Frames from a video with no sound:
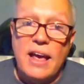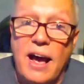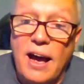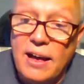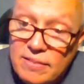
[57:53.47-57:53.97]

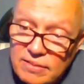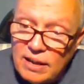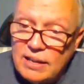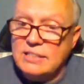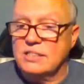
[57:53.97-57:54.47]

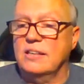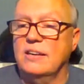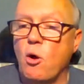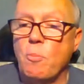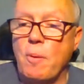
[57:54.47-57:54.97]
That's
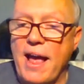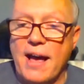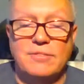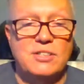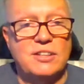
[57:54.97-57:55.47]
the hope I
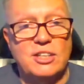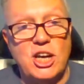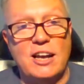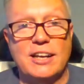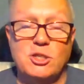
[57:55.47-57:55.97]
have, is that the
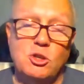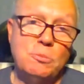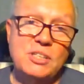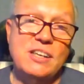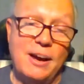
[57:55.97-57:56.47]
channel gets so
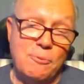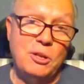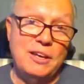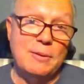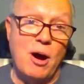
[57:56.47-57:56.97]
busy I
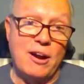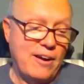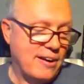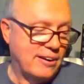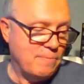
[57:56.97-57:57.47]
will need a
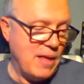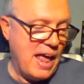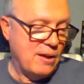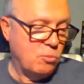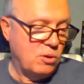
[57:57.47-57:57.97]
moderator
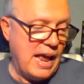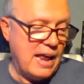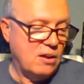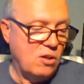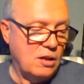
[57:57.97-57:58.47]
and we'll
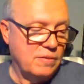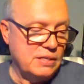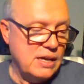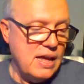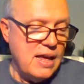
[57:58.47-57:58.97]
handle all of
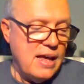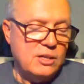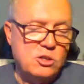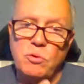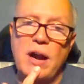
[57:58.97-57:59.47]
this.
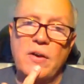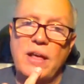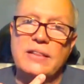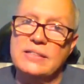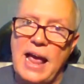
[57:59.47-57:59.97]
It's rare
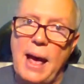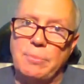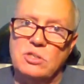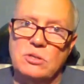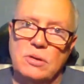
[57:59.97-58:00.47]
that this
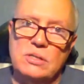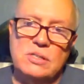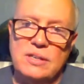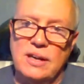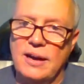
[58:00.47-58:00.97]
happens to
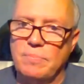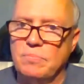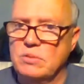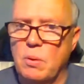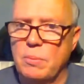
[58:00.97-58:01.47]
us.
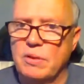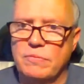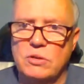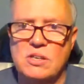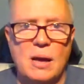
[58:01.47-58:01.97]
It's probably the
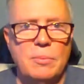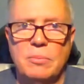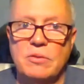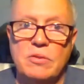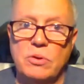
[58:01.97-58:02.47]
first time in
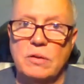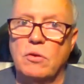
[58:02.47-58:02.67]
about 3